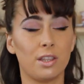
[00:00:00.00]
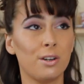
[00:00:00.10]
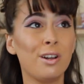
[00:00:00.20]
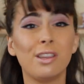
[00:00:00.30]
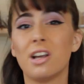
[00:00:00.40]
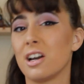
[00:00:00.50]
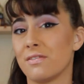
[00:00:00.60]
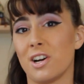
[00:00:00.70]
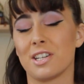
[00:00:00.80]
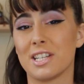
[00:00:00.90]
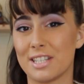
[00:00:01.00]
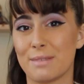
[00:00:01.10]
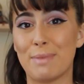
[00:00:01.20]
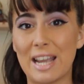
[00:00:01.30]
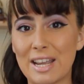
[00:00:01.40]
There are a lot of
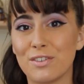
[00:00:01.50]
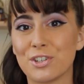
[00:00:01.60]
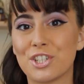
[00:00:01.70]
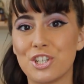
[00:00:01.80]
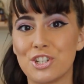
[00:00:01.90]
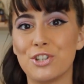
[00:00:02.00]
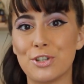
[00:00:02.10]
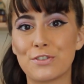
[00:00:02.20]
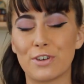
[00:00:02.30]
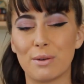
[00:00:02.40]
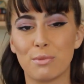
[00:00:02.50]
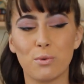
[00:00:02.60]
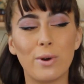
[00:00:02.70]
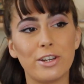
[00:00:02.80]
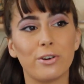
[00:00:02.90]
autistic behaviors to choose
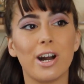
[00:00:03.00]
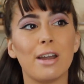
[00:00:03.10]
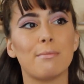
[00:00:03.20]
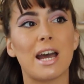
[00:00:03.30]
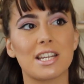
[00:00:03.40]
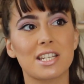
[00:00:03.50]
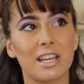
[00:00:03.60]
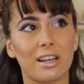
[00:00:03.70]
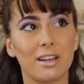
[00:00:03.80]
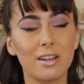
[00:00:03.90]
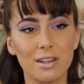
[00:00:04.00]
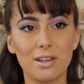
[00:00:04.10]
from when you're unmasking